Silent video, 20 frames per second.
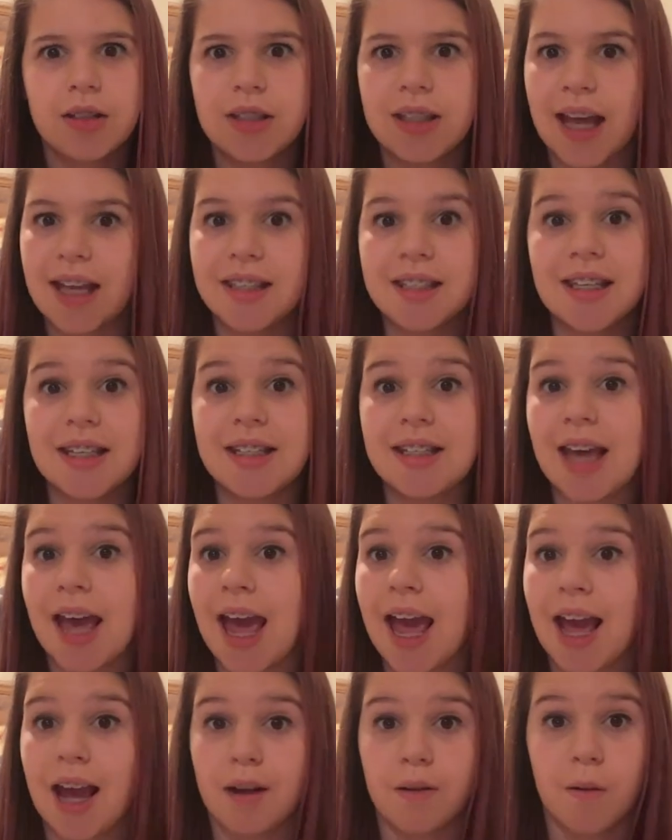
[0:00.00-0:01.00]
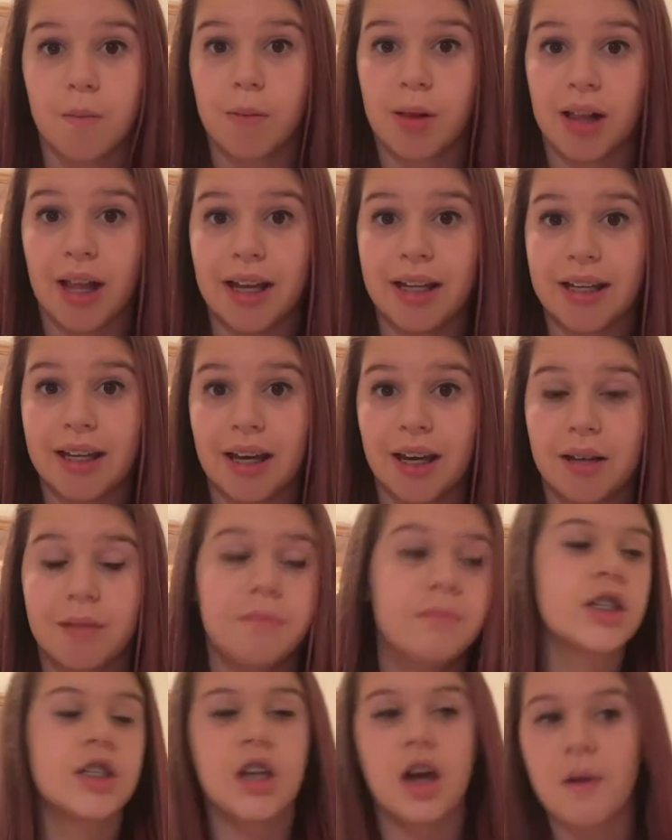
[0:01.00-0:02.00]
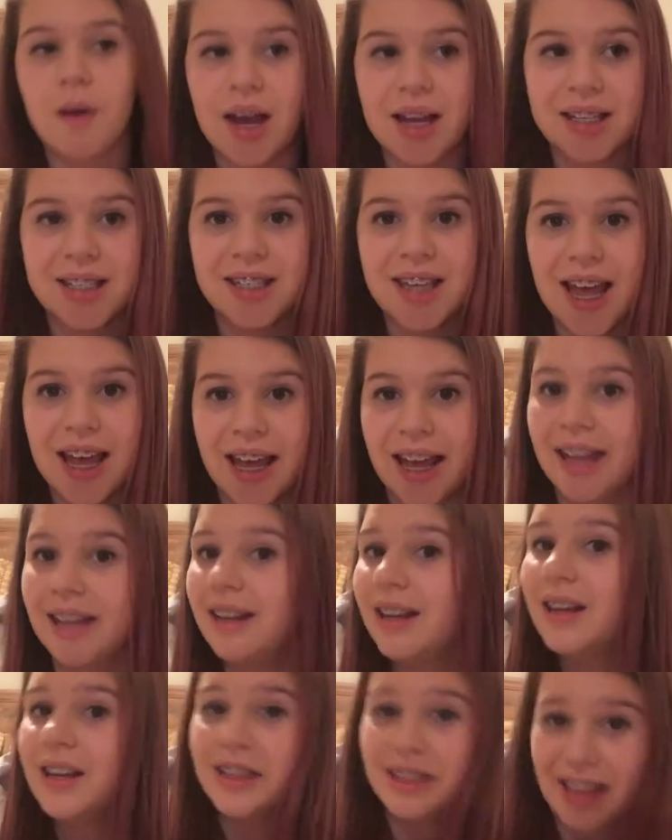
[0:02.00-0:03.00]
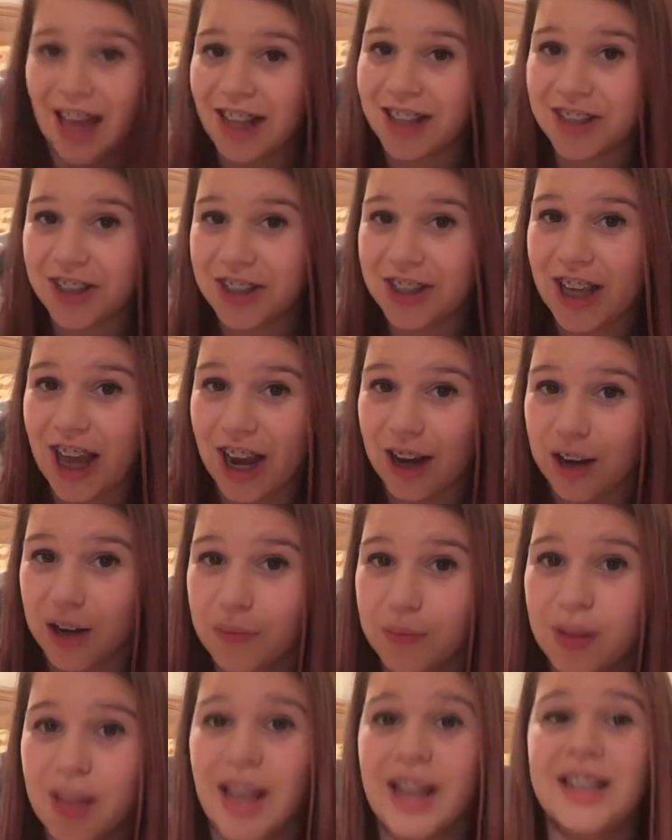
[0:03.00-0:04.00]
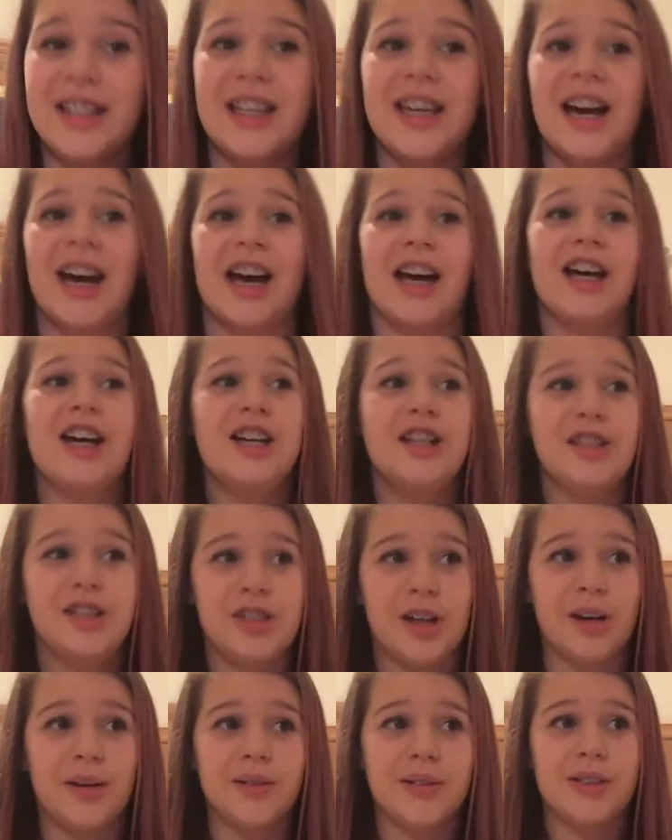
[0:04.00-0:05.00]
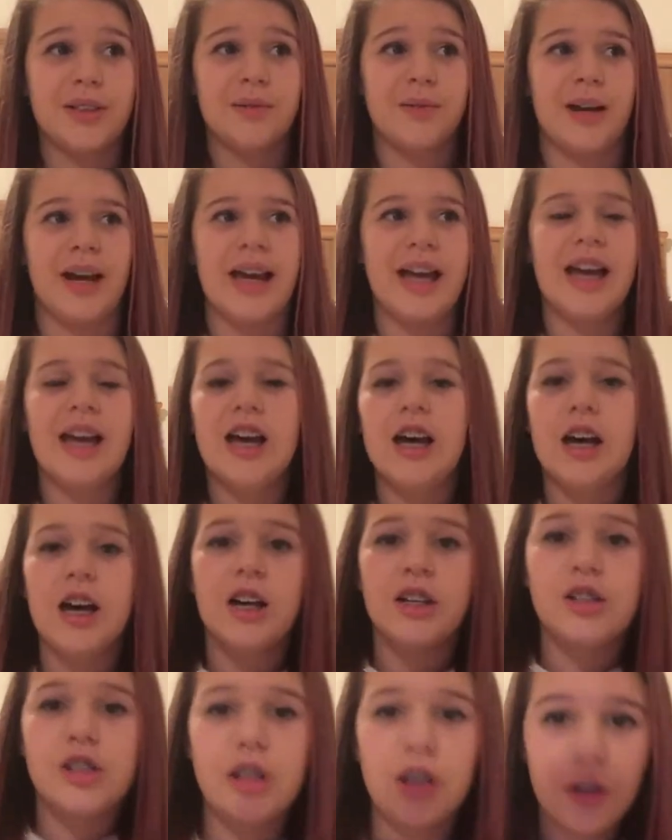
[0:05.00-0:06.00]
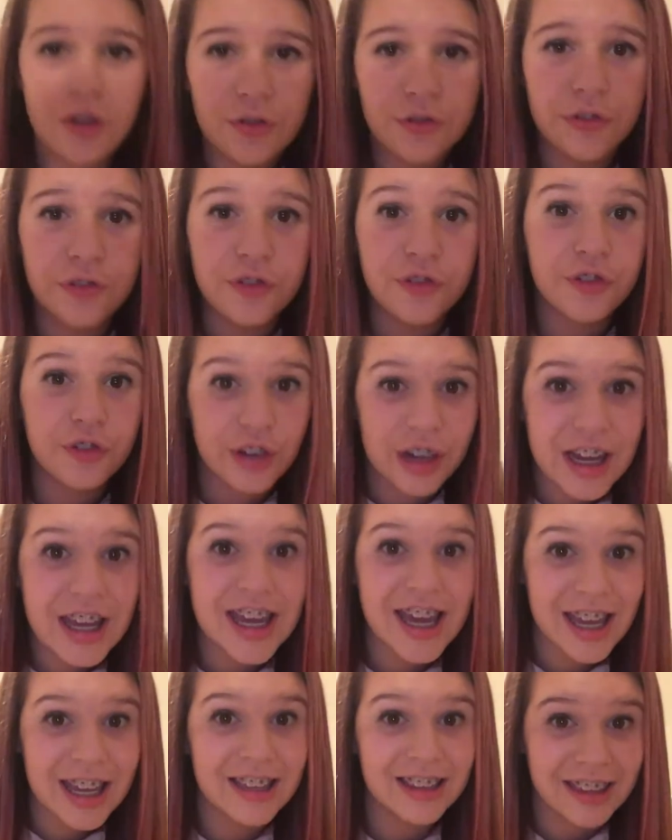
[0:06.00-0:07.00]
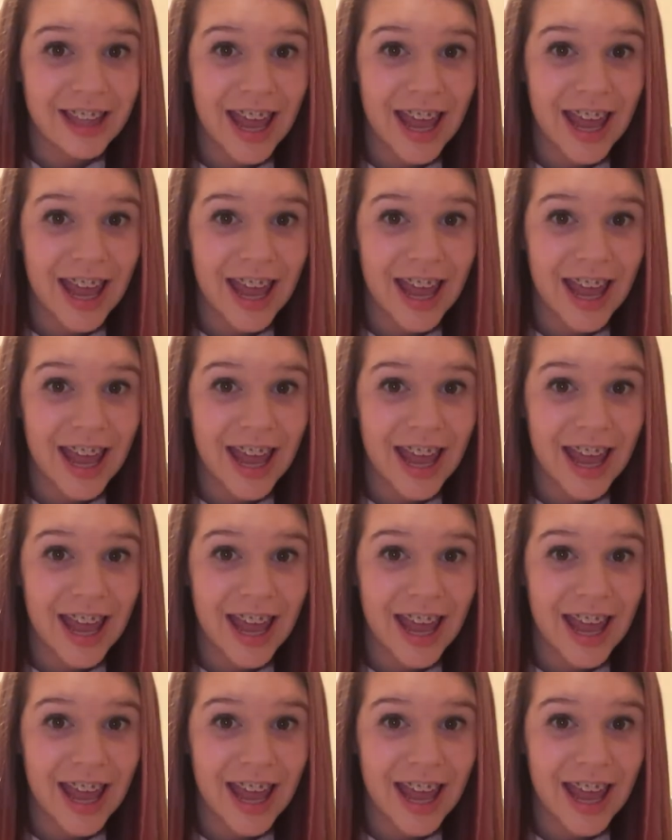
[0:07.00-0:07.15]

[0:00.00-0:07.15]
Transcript: that's a terrible idea. So I say it, that's a terrible idea. Don't do it. Too freaking